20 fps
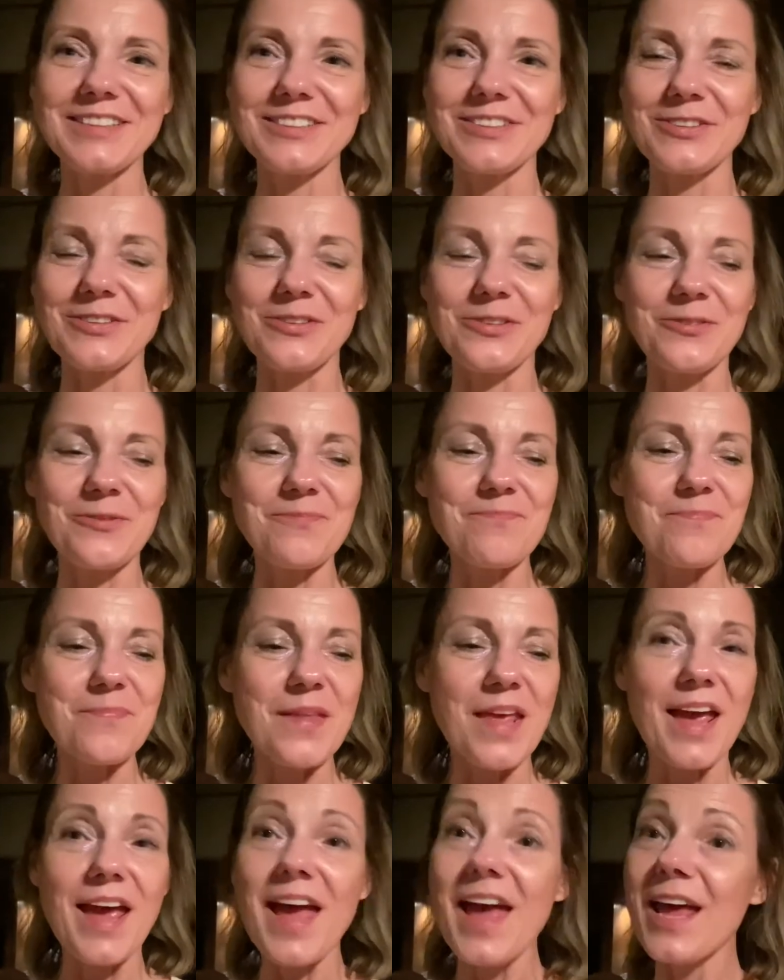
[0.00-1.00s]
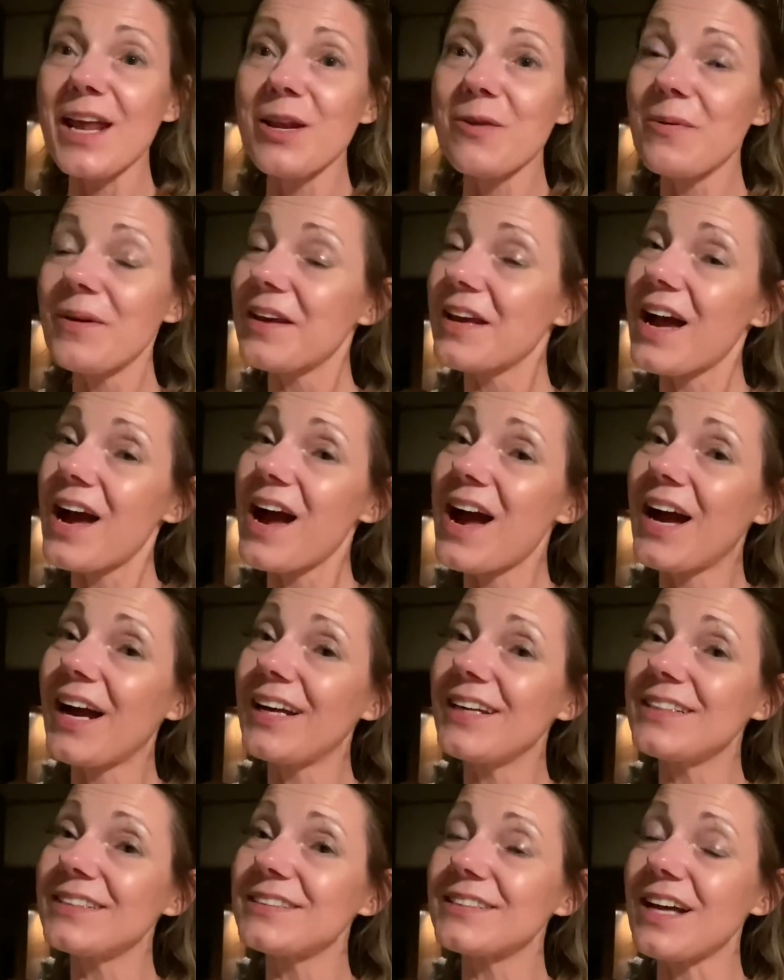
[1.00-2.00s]
So, anyway,
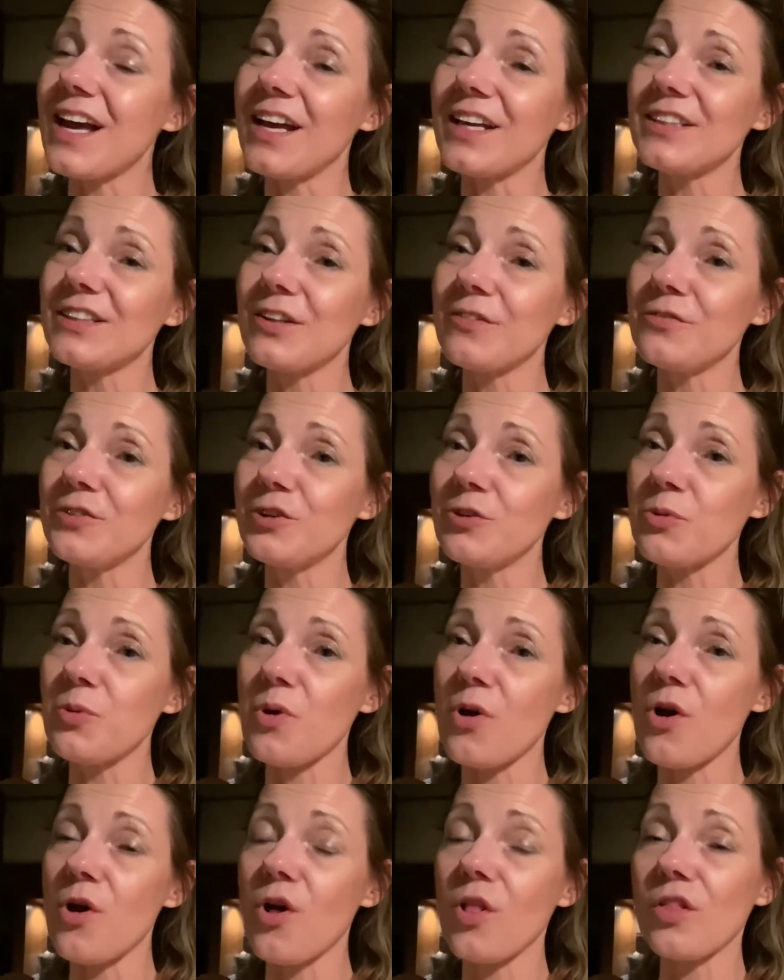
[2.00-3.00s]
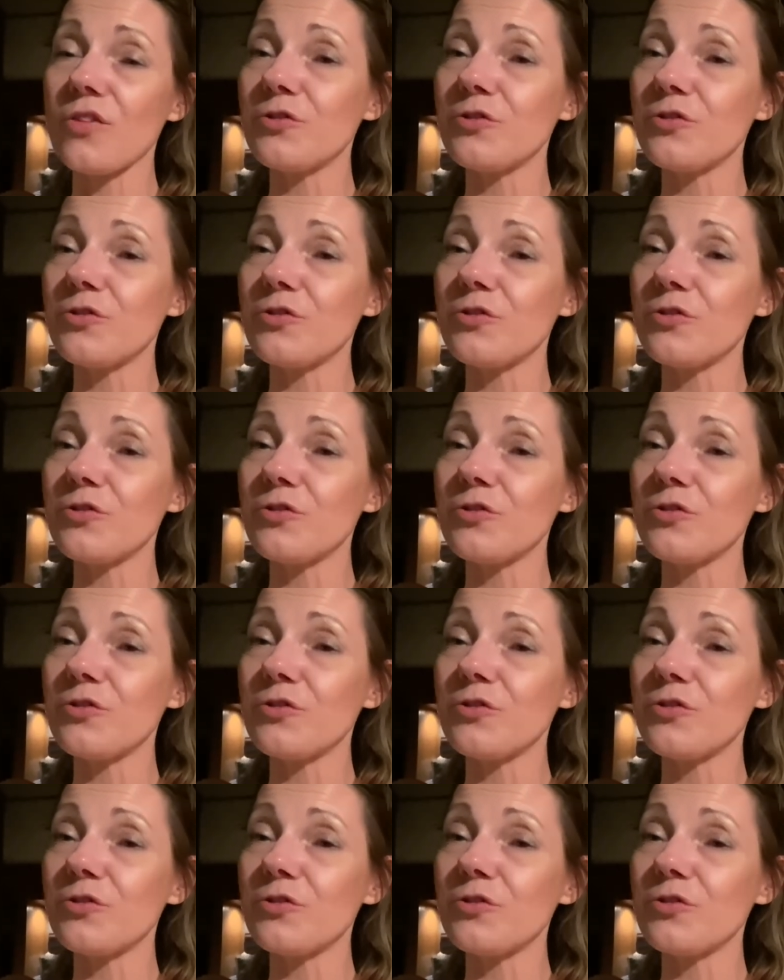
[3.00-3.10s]
guys, I love you all.